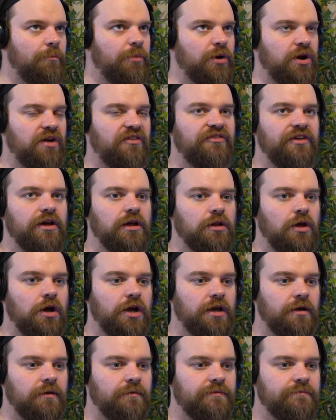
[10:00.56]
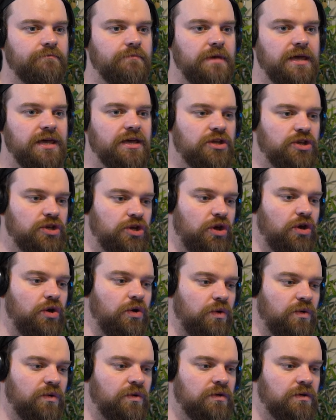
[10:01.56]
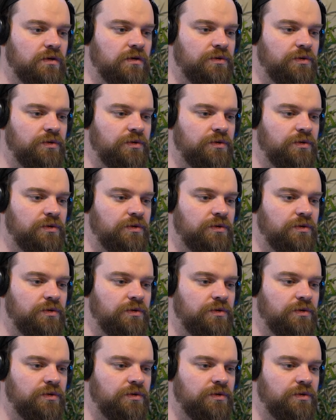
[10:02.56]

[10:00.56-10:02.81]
But I feel like me and you